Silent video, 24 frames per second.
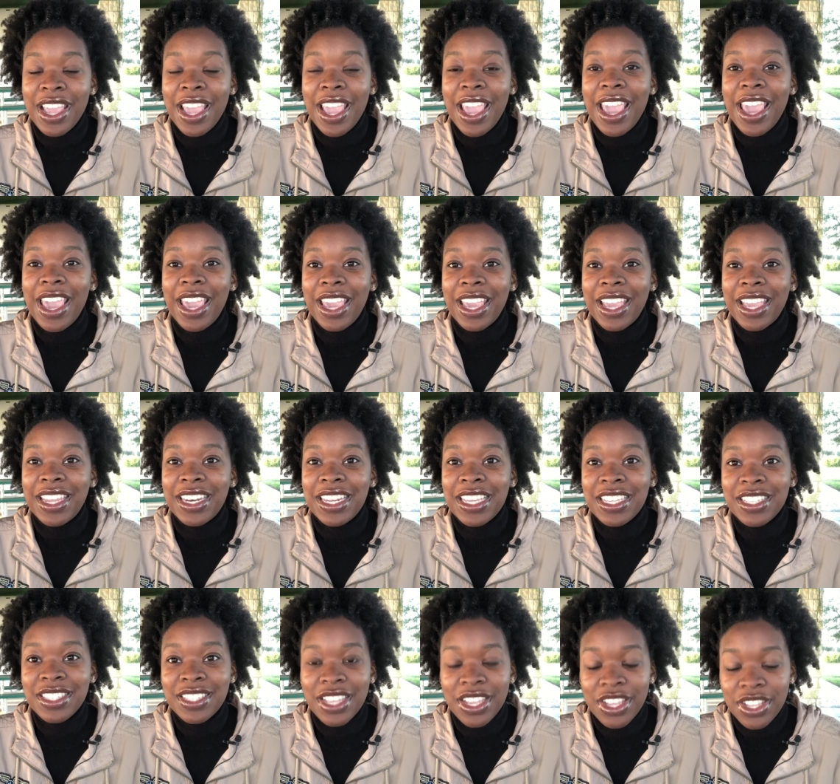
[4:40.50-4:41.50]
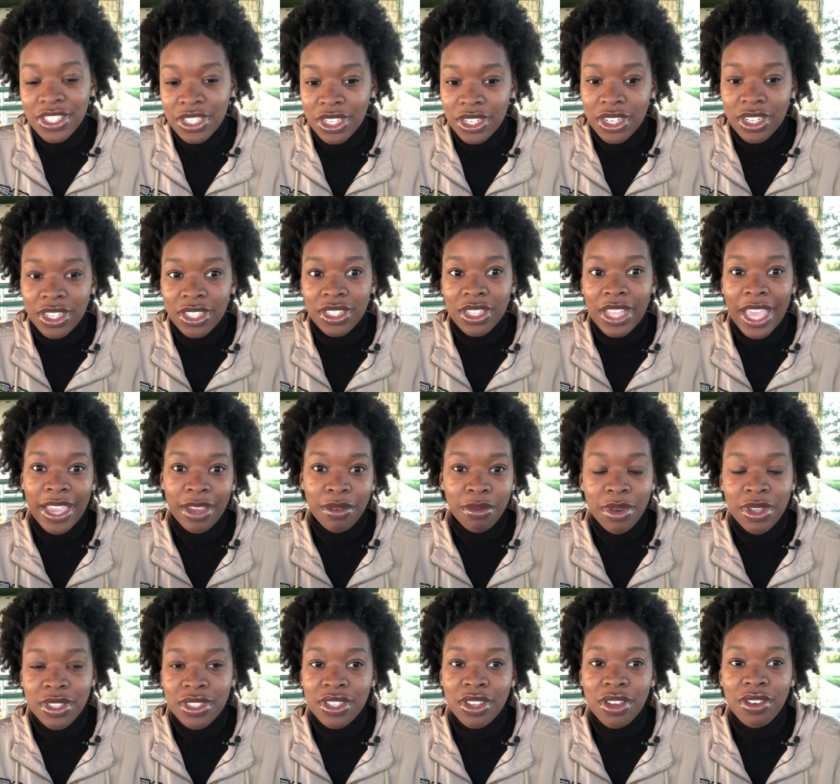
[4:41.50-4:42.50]
and he tells her like
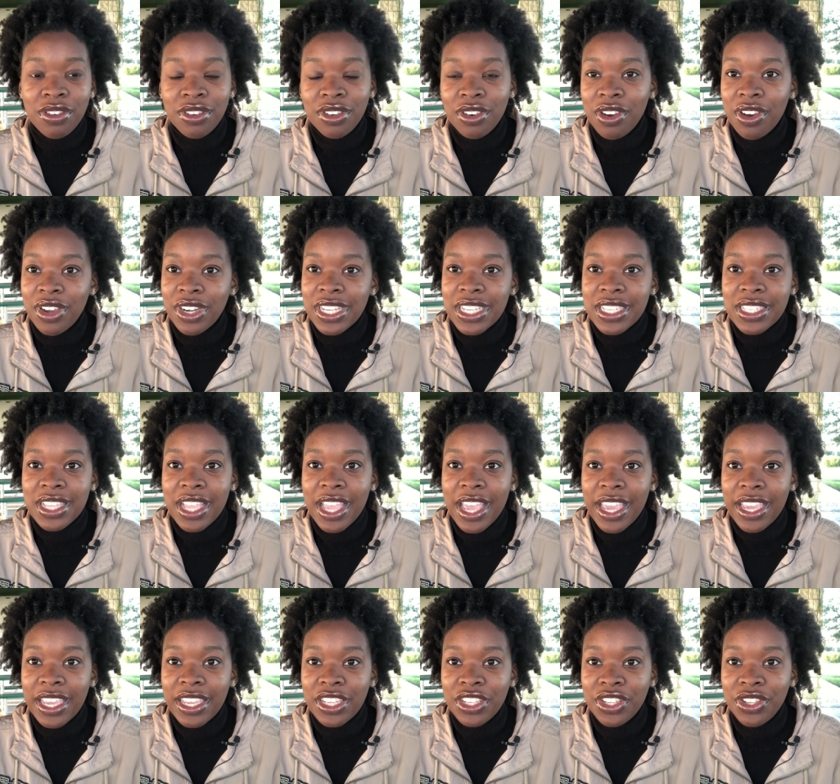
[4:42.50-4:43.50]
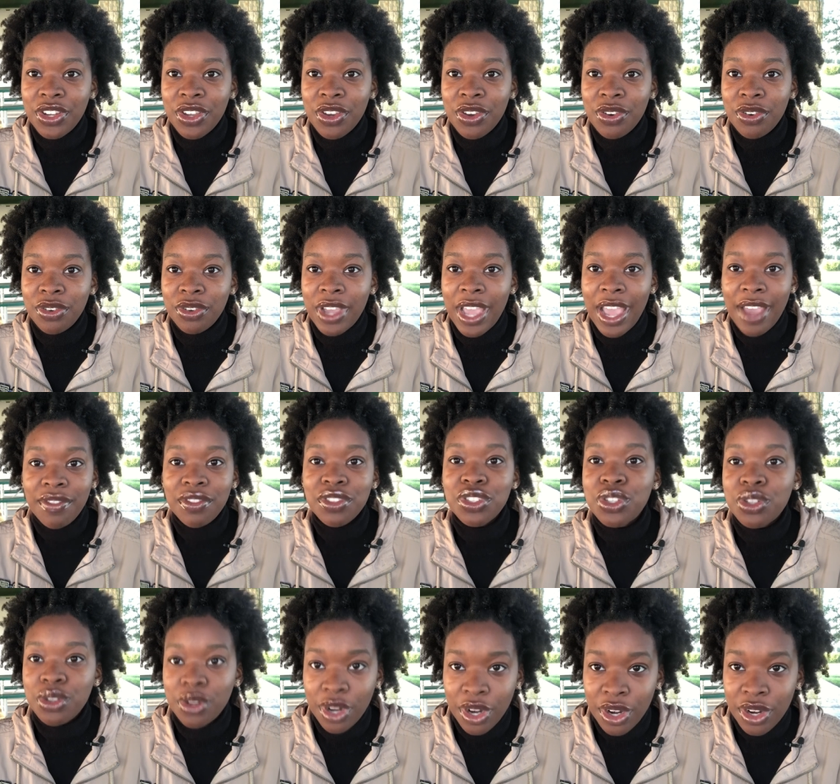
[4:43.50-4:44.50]
what's going on he's like you know haven't
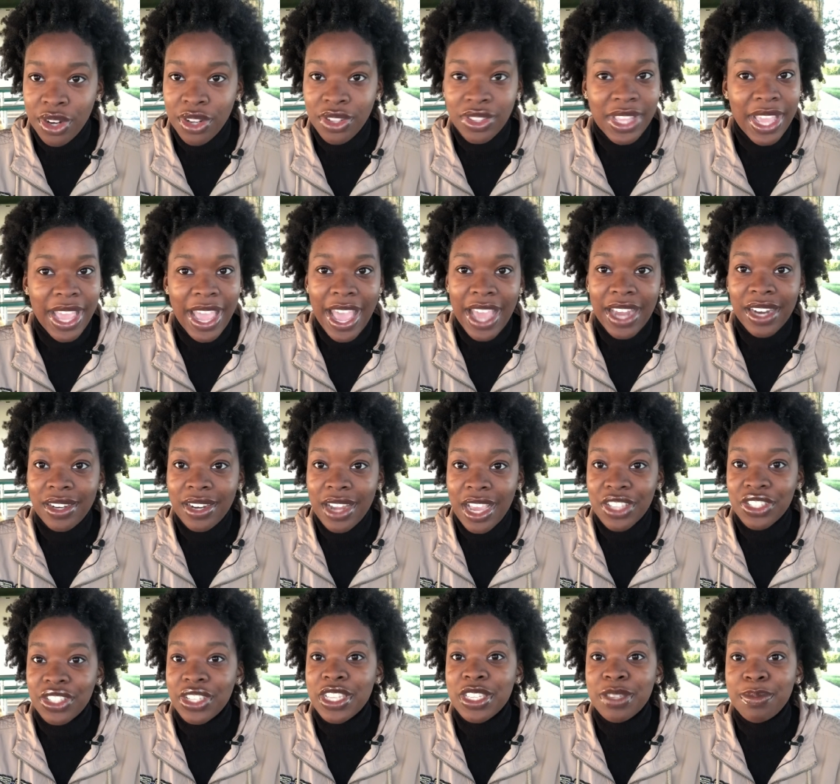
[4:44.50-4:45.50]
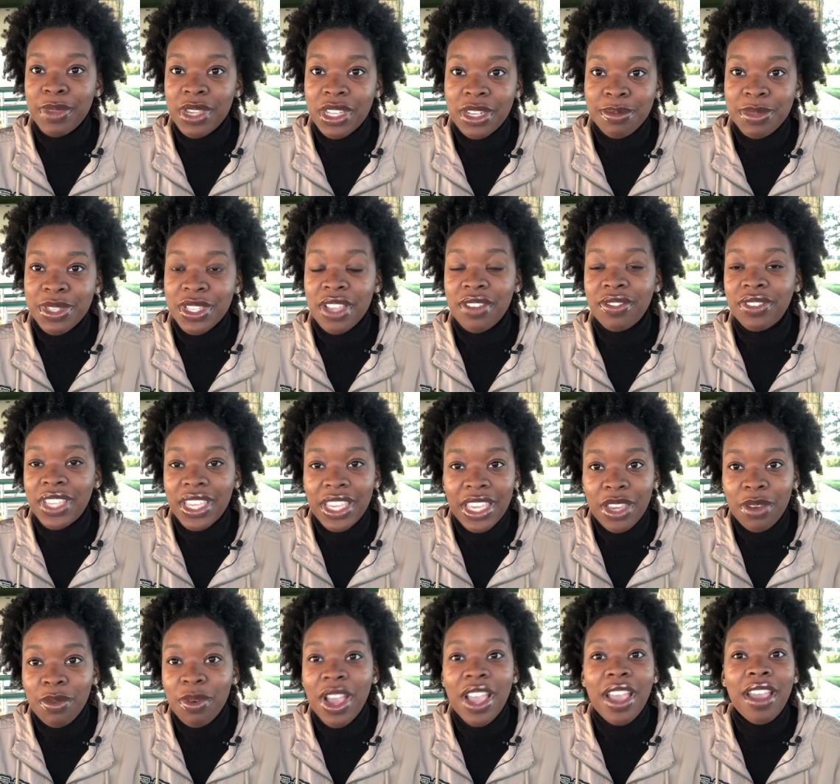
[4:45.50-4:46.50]
you heard that adonijah has made himself king
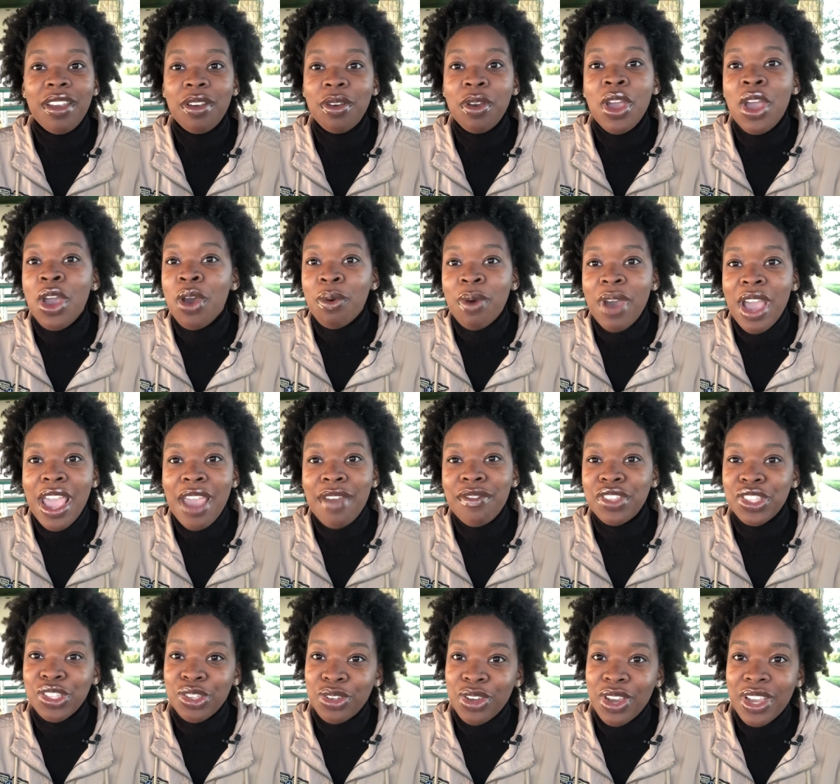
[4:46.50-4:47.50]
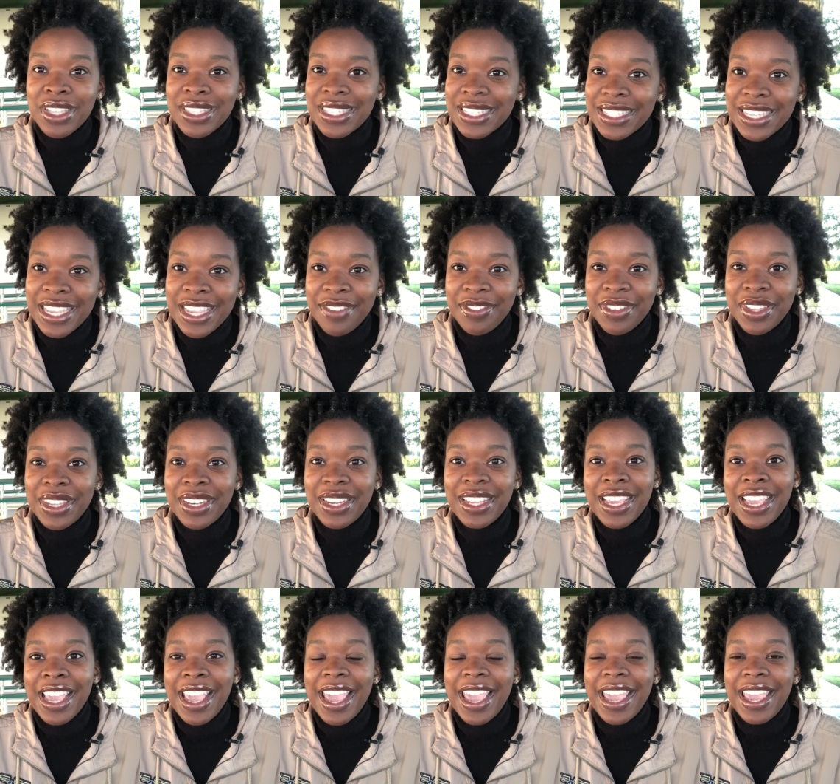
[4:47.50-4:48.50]
why why haven't you gone to david
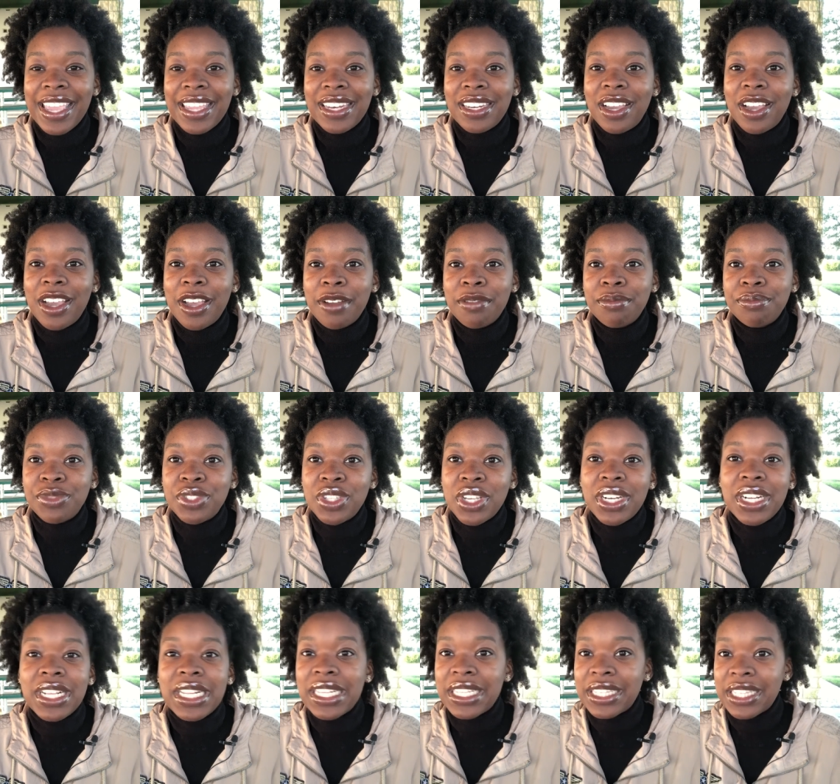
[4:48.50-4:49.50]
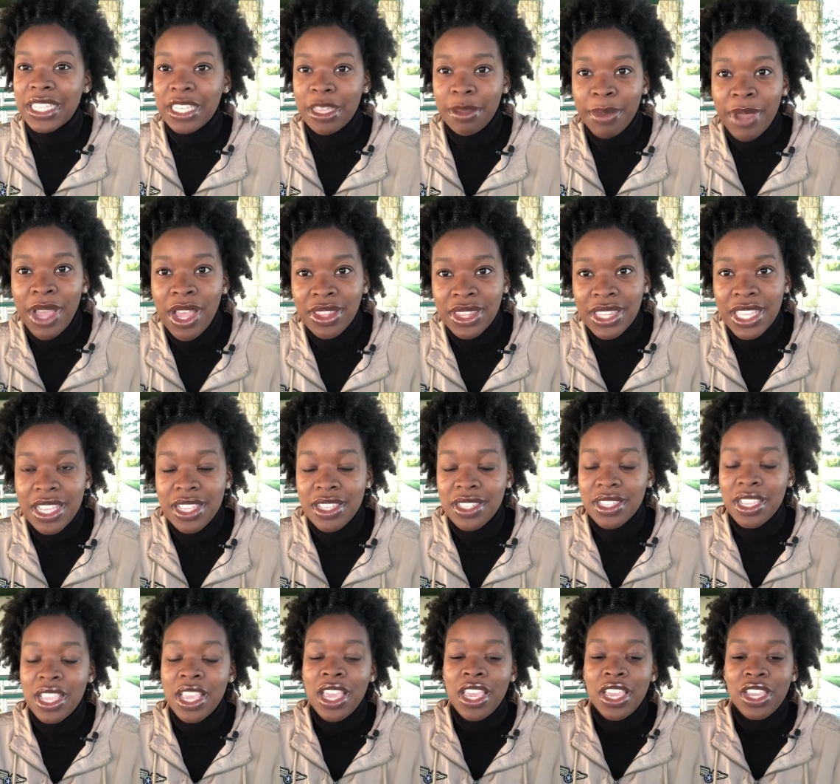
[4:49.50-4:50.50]
and um, done anything about this
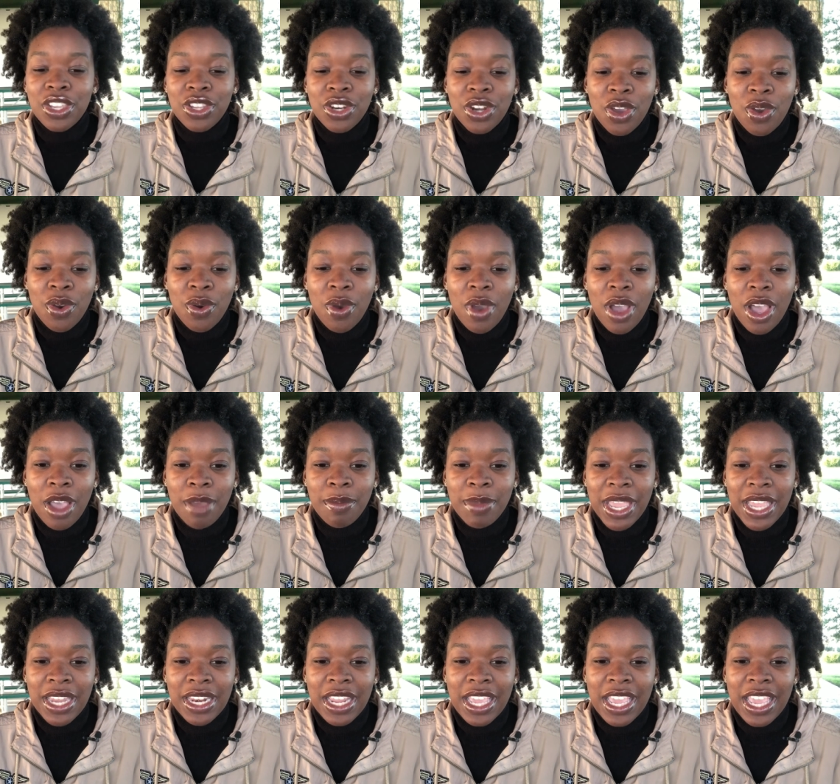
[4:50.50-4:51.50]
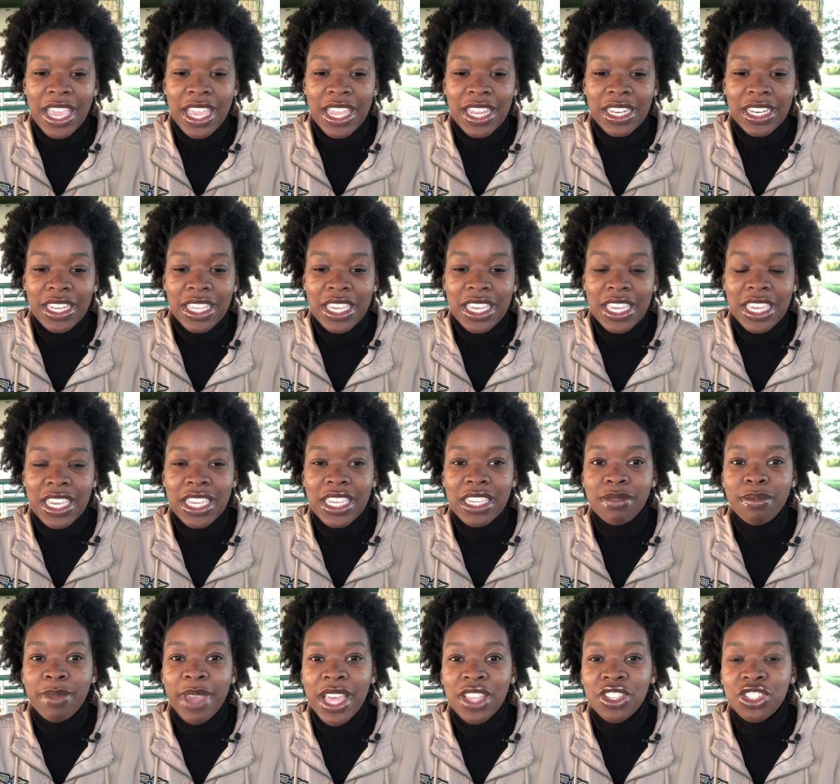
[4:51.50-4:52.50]
you know um, and and he and
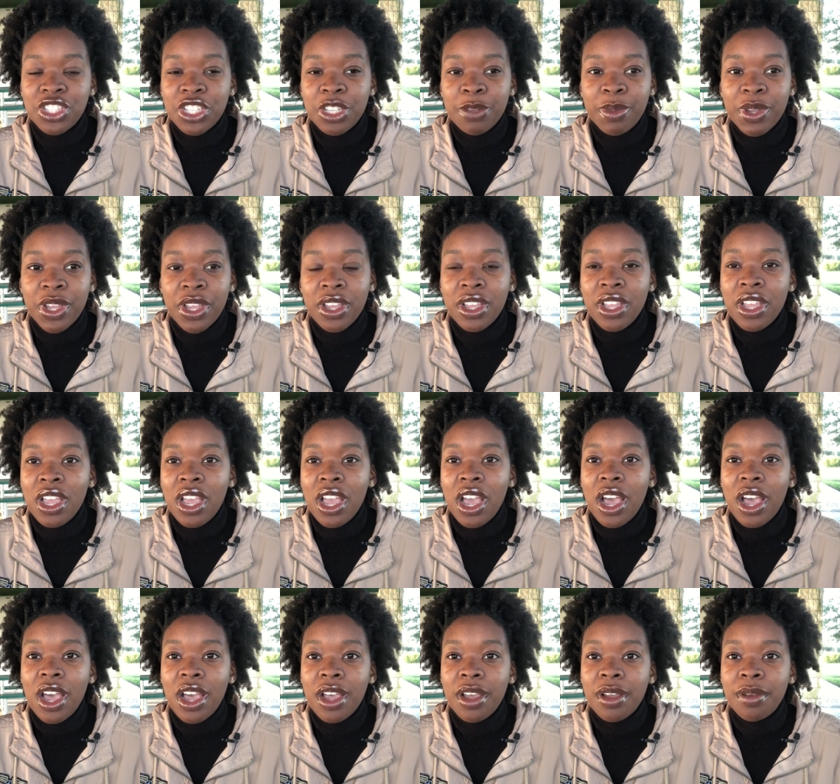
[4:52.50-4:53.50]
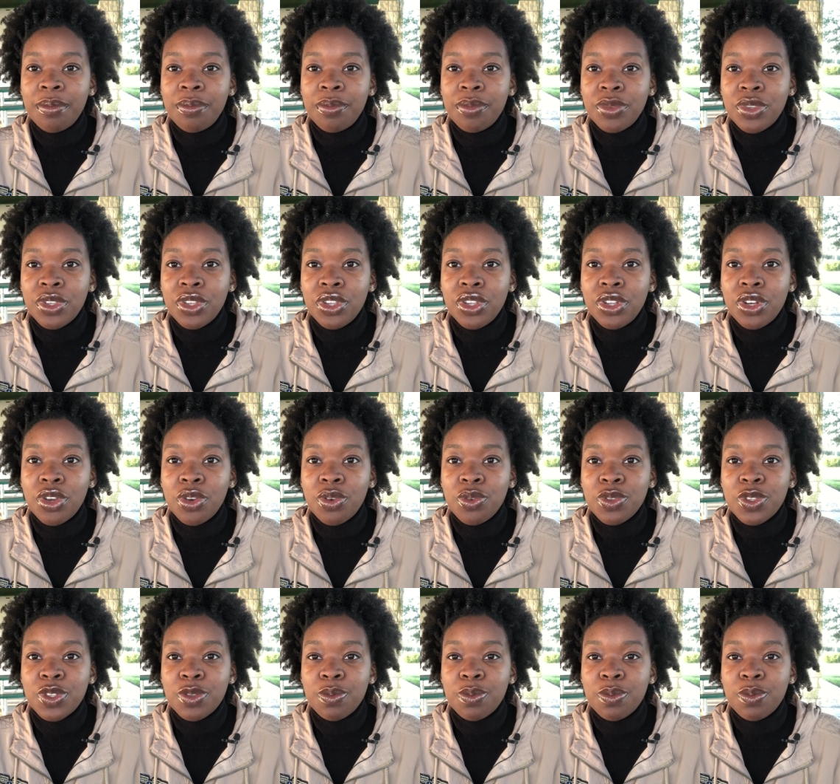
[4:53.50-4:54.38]
bathsheba um, you know